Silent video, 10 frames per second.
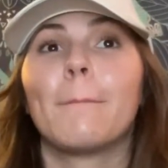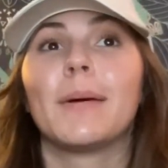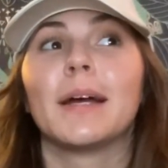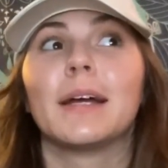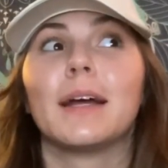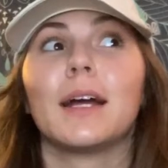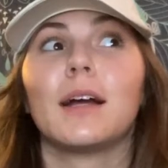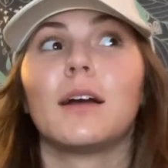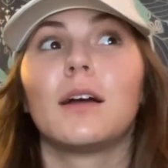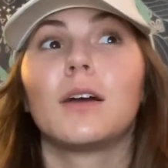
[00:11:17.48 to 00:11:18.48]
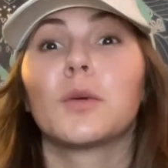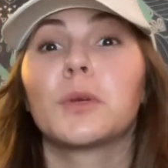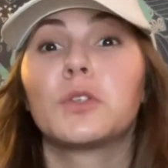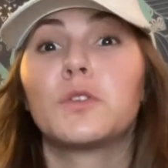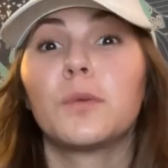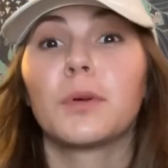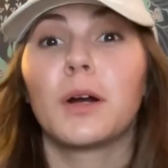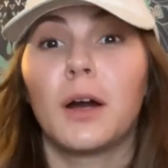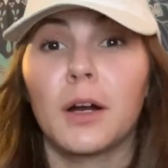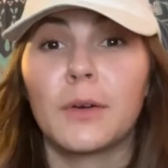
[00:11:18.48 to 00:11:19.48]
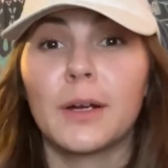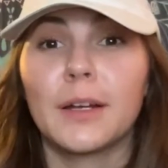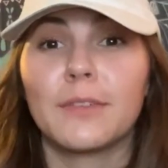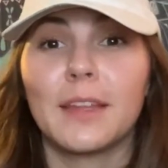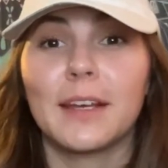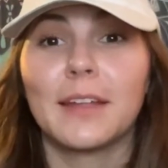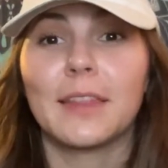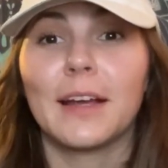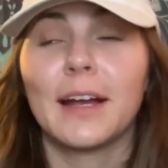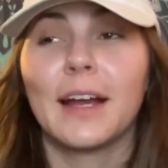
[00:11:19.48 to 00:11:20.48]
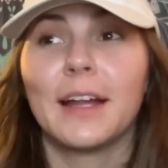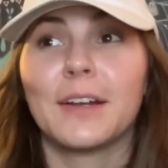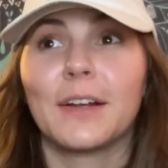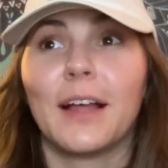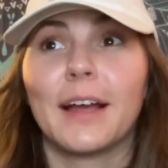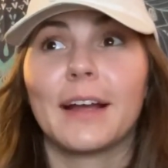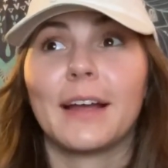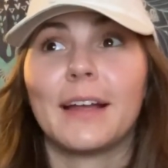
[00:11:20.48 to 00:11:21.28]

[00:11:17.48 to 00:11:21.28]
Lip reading: but it'll be super awkward if they get there and you're like,